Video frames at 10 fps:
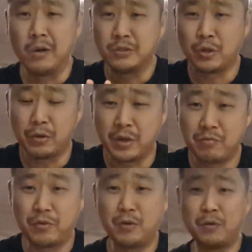So
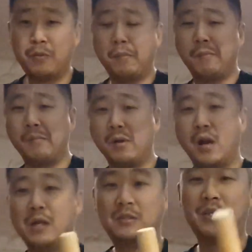if you
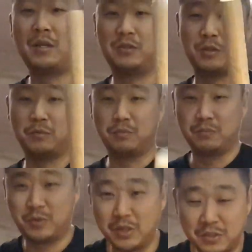instead
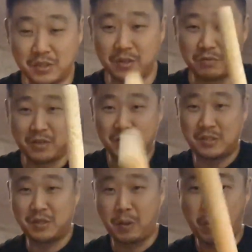of
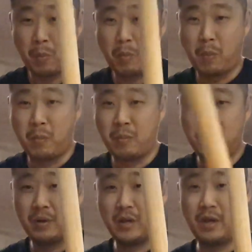this
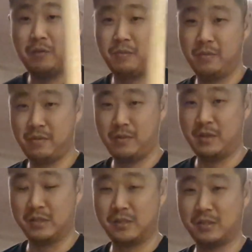and
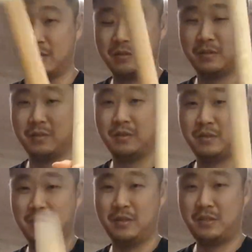this
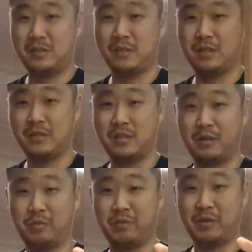
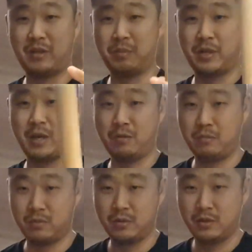single pivot coming down,
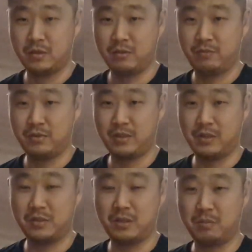you
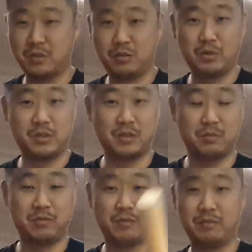can see I'm just doing
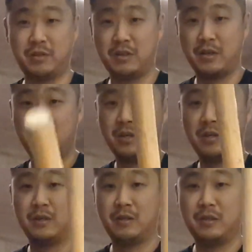single pivot.
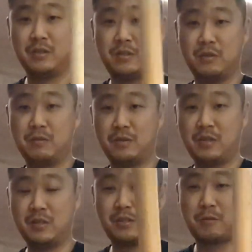So
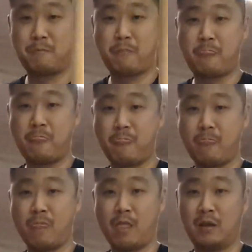this,
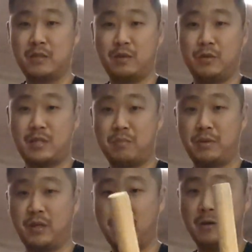see what's
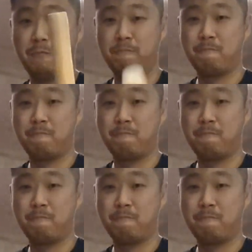happening here?